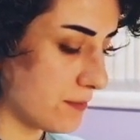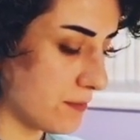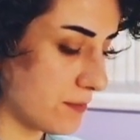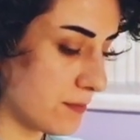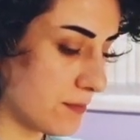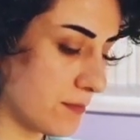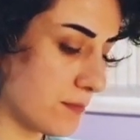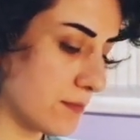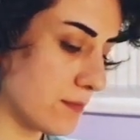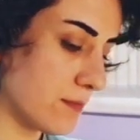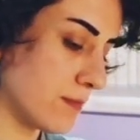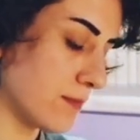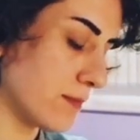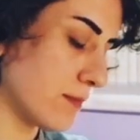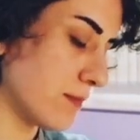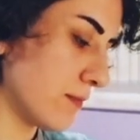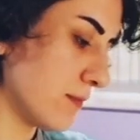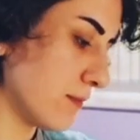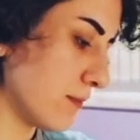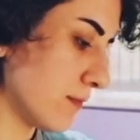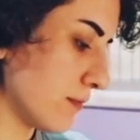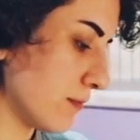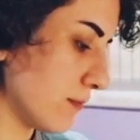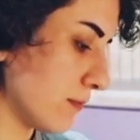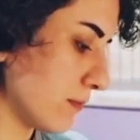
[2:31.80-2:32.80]

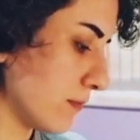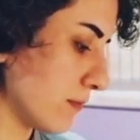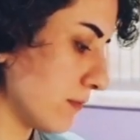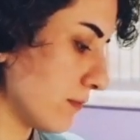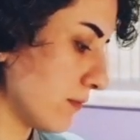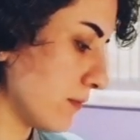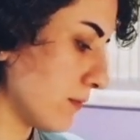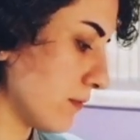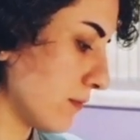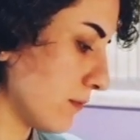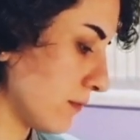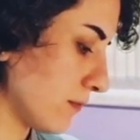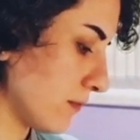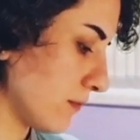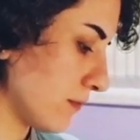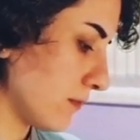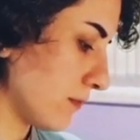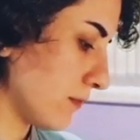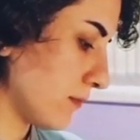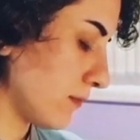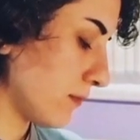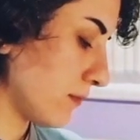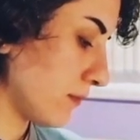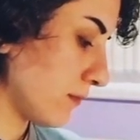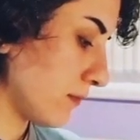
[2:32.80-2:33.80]

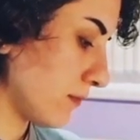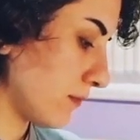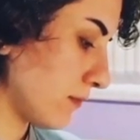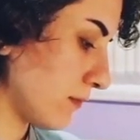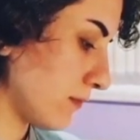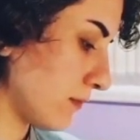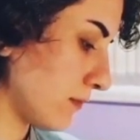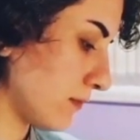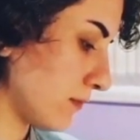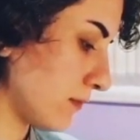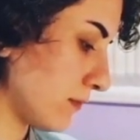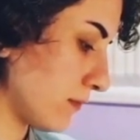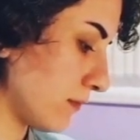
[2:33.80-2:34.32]
No one is speaking in this clip.